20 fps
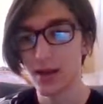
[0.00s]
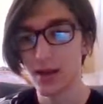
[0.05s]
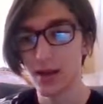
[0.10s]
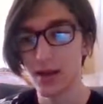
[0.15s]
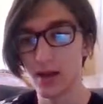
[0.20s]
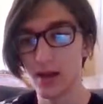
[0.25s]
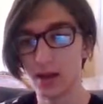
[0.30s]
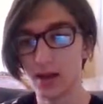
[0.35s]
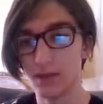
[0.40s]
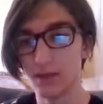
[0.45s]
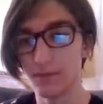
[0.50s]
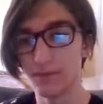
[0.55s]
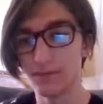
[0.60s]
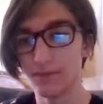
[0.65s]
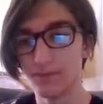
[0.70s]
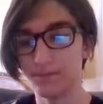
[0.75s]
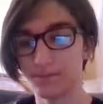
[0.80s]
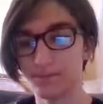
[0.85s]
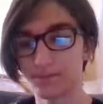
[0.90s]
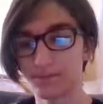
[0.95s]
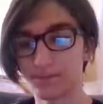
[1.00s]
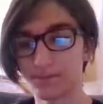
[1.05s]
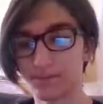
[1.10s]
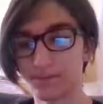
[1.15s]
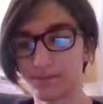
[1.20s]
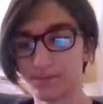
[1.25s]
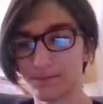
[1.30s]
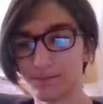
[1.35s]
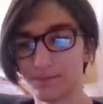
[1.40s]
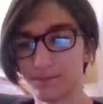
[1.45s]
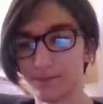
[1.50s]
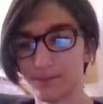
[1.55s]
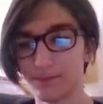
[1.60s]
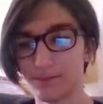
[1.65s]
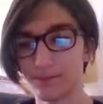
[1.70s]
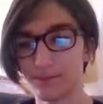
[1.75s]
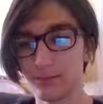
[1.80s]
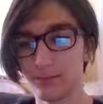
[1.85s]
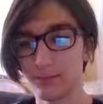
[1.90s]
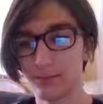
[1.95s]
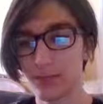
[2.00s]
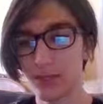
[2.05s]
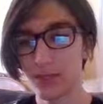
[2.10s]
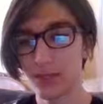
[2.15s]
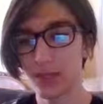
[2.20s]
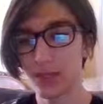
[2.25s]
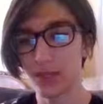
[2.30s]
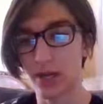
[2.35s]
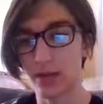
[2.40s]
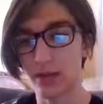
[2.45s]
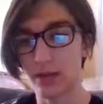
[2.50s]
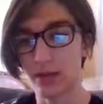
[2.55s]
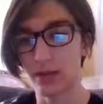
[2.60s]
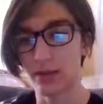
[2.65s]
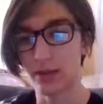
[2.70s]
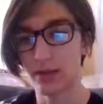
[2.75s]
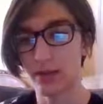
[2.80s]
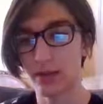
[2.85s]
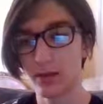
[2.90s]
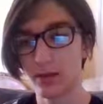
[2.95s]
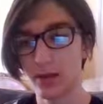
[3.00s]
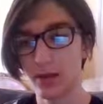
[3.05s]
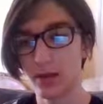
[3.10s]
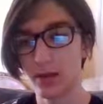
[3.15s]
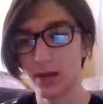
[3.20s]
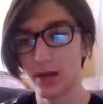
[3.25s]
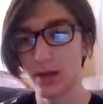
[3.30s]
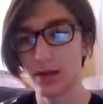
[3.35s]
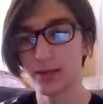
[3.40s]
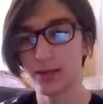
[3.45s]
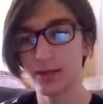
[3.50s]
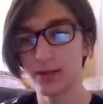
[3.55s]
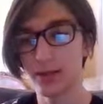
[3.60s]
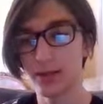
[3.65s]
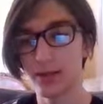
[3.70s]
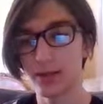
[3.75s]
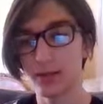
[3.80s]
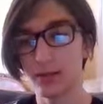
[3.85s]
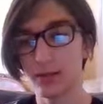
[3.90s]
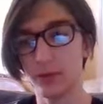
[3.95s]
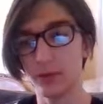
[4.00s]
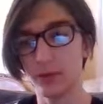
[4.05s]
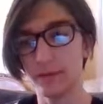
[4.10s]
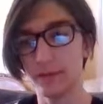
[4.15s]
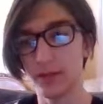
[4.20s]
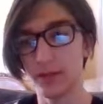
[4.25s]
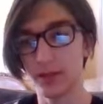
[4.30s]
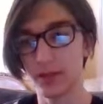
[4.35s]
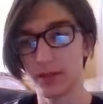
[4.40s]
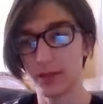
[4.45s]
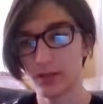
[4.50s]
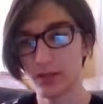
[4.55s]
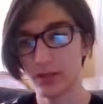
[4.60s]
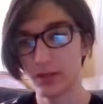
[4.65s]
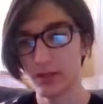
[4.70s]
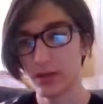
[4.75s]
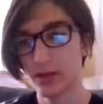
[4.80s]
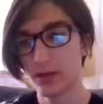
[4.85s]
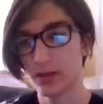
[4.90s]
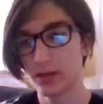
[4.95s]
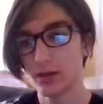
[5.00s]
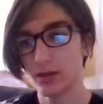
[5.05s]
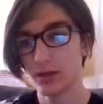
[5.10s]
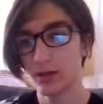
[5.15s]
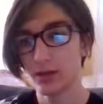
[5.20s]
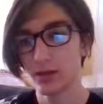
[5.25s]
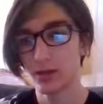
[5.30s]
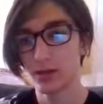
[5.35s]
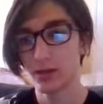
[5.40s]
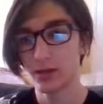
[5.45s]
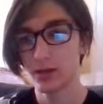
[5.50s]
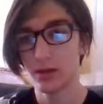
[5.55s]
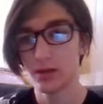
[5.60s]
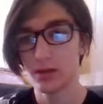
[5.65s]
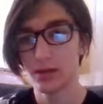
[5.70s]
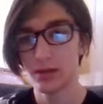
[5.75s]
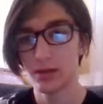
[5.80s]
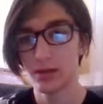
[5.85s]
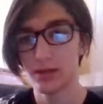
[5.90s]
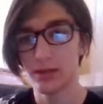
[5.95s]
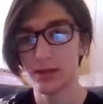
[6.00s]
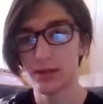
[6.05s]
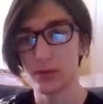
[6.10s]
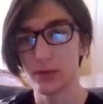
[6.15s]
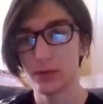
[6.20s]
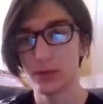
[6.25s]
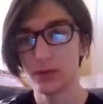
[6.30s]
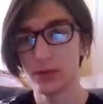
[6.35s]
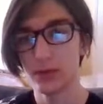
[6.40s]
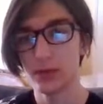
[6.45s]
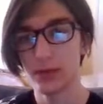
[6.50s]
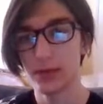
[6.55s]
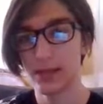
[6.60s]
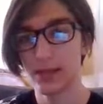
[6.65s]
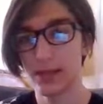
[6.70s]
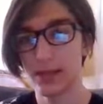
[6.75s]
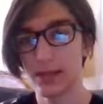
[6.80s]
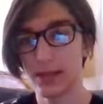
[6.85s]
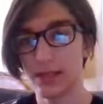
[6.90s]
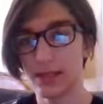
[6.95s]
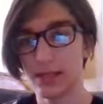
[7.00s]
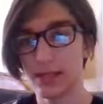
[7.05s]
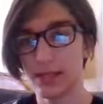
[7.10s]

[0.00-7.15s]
That's shocking. Alright, let's go into Quillfish. So I will get an